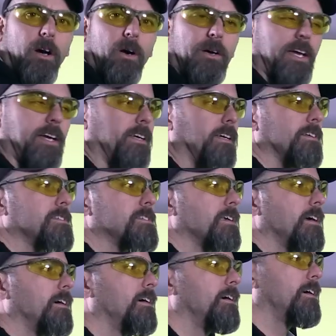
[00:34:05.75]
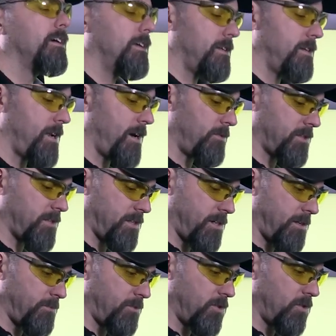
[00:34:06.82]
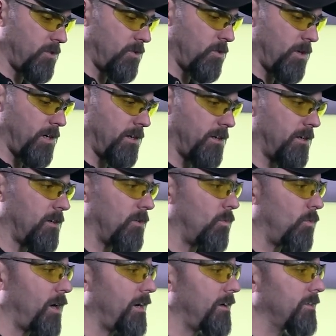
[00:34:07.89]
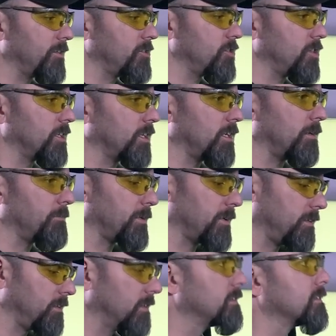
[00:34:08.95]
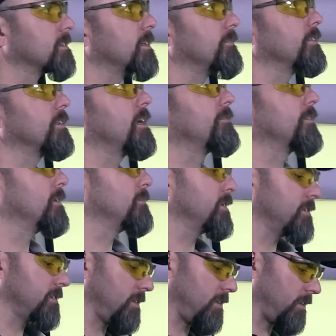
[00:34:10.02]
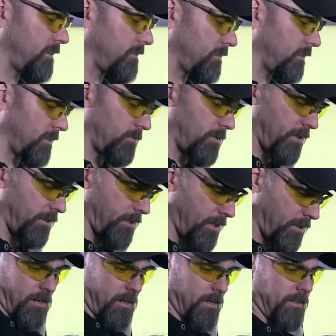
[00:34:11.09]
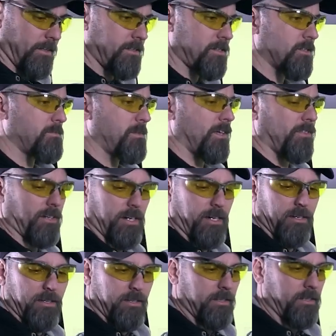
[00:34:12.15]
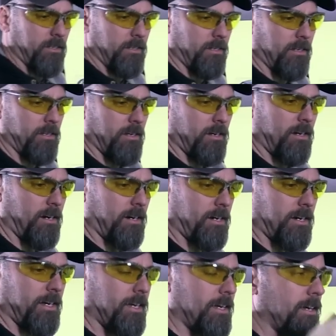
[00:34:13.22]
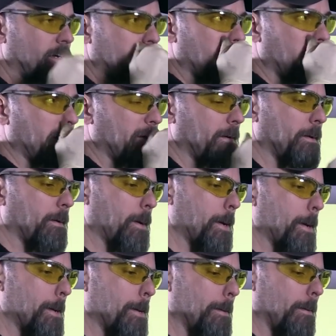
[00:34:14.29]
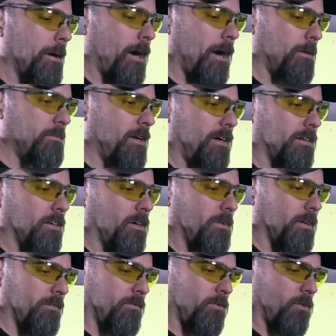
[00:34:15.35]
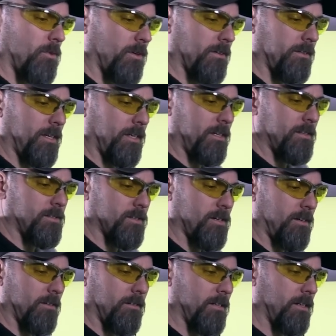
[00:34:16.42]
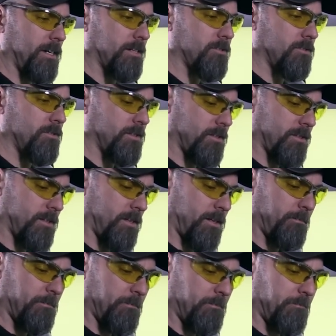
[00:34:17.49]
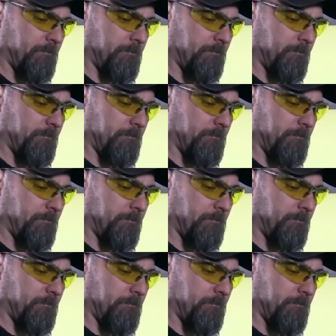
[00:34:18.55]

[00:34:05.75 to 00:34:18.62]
Okay kids, now it's time to wire the junk up. Except for the FM antenna, I don't need to wire that up. This is my thought. I, I'm not going for the soldered connections this time.